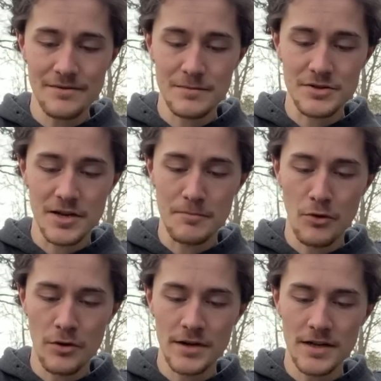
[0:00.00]
I'm just gonna
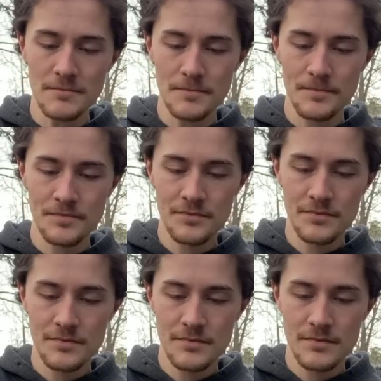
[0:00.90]
pour it in,
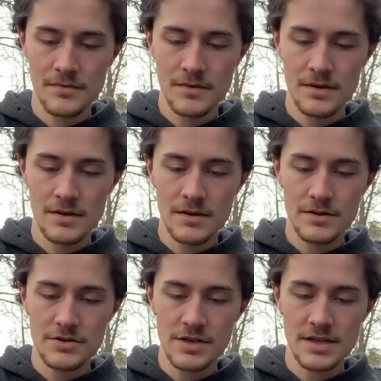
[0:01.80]

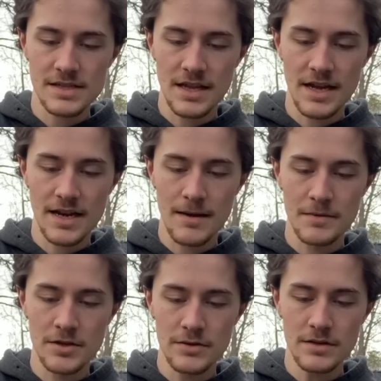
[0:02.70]
just like I'm
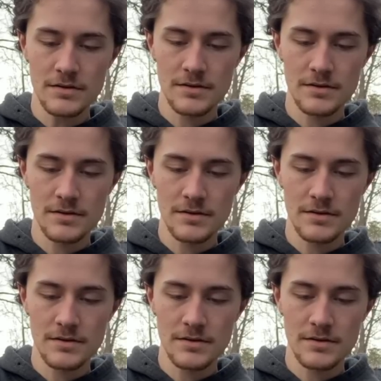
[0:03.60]
doing.